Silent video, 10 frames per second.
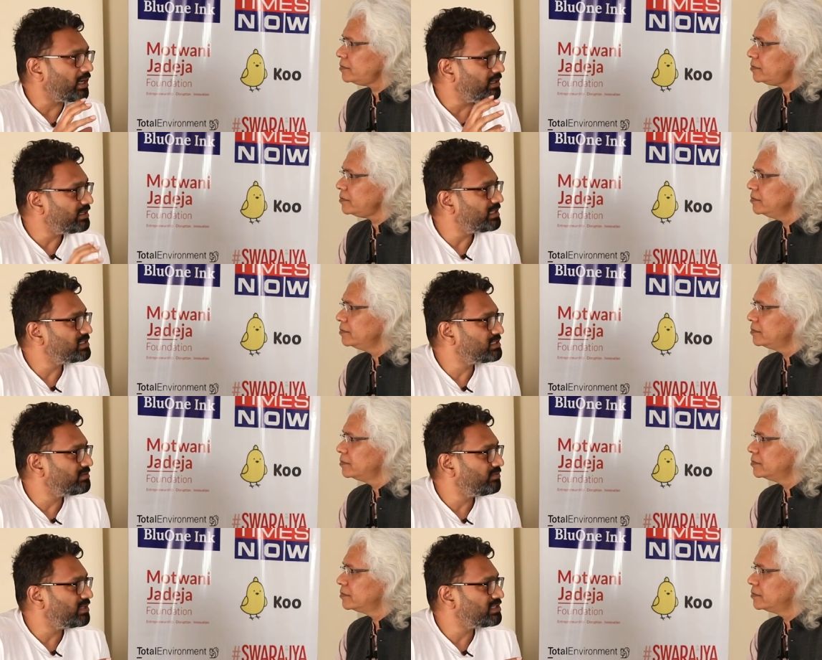Speaker 1: countries
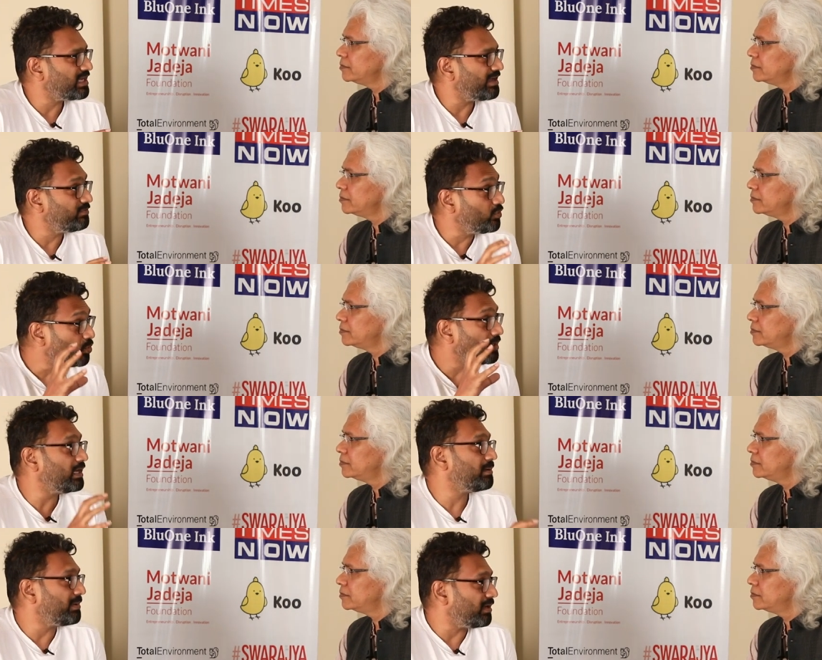which have
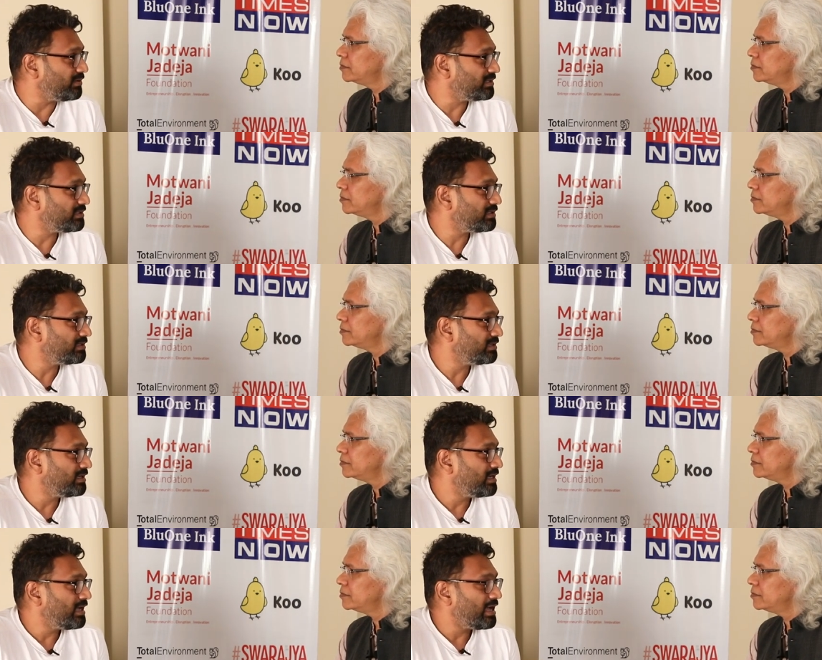nuclear power
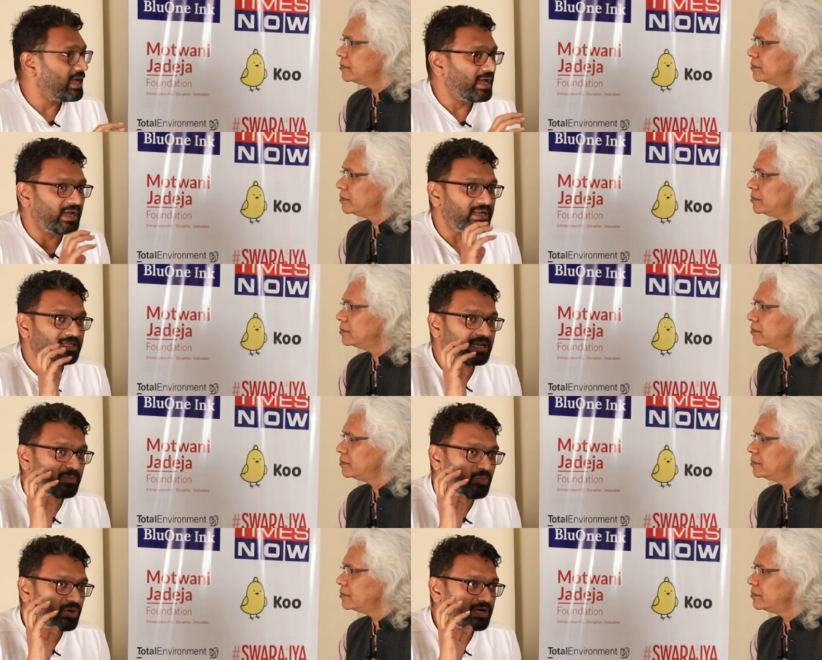and there are
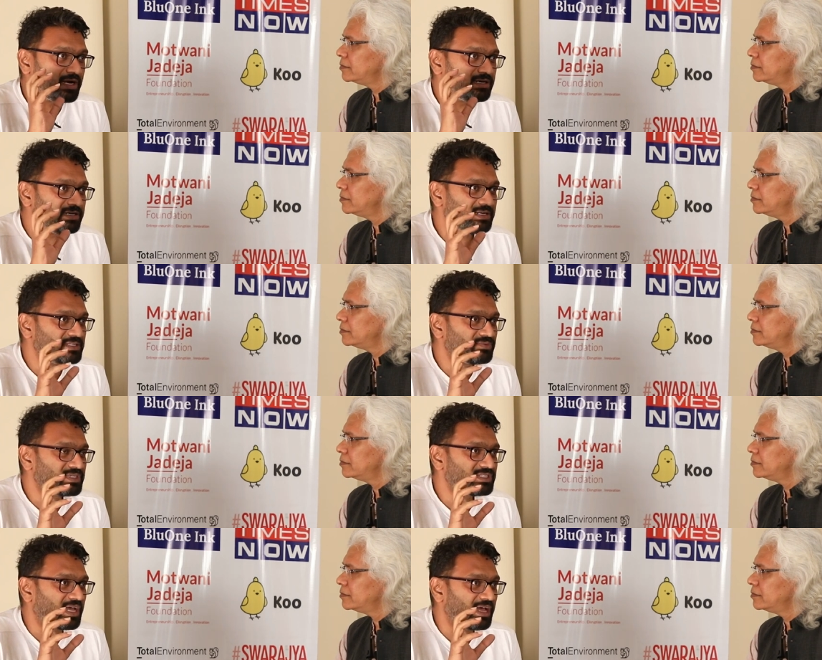more countries
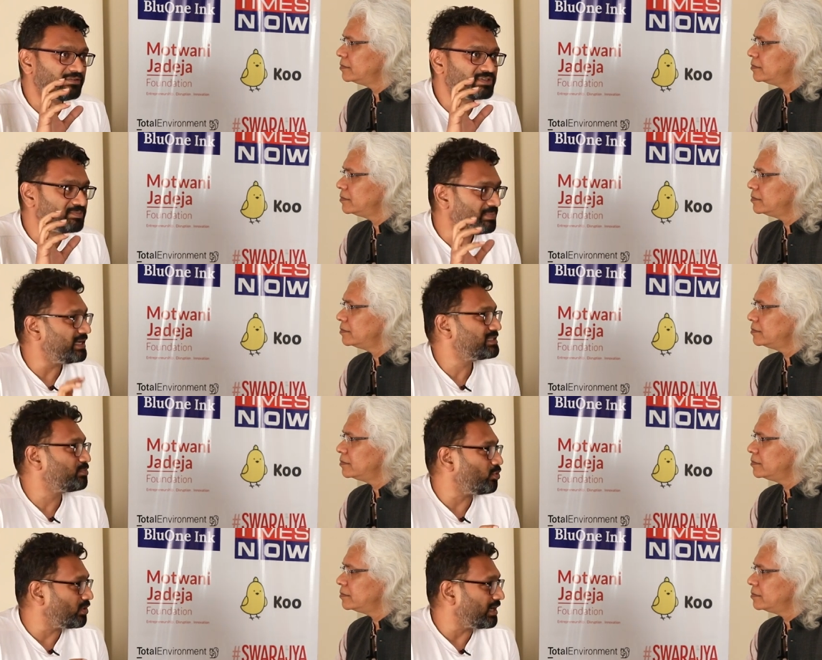which have space
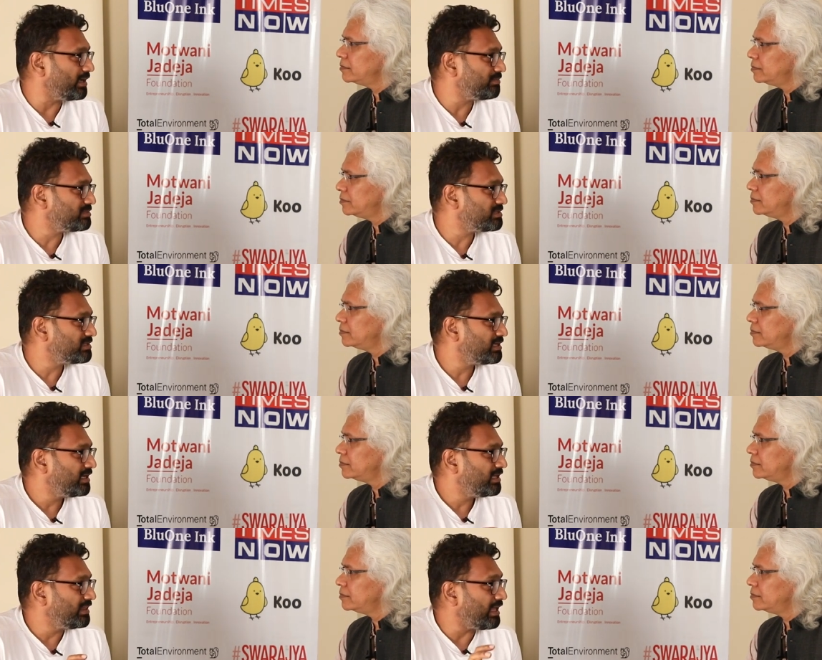programs
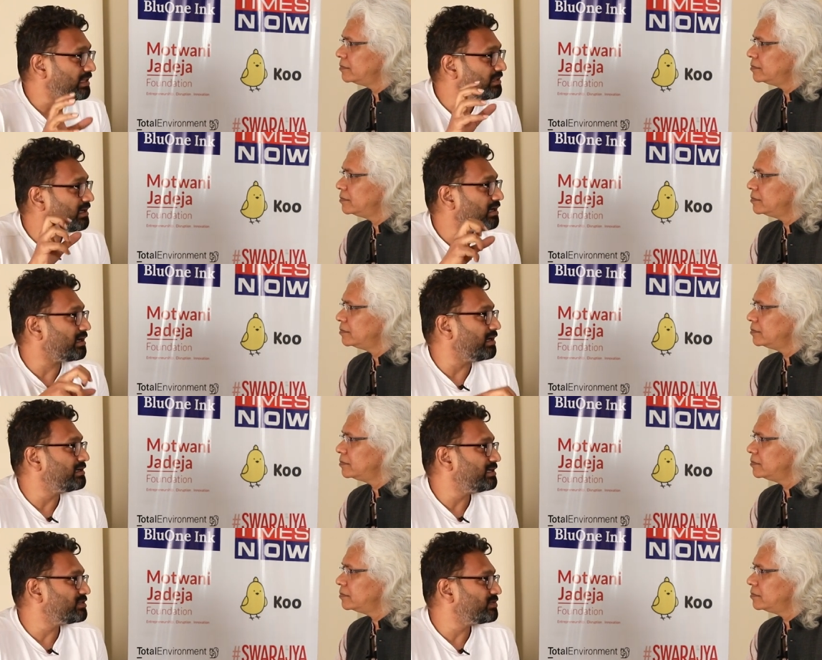than there are
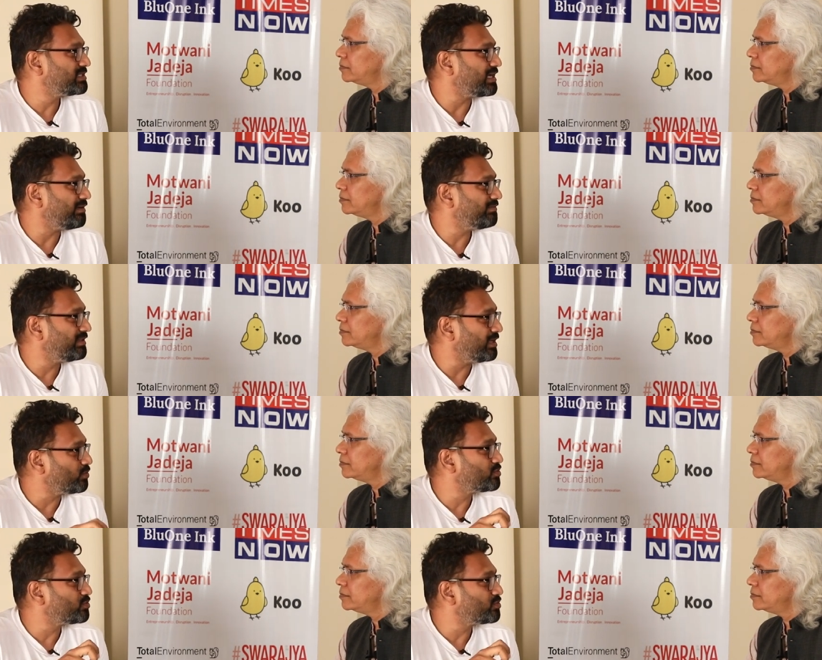countries which have their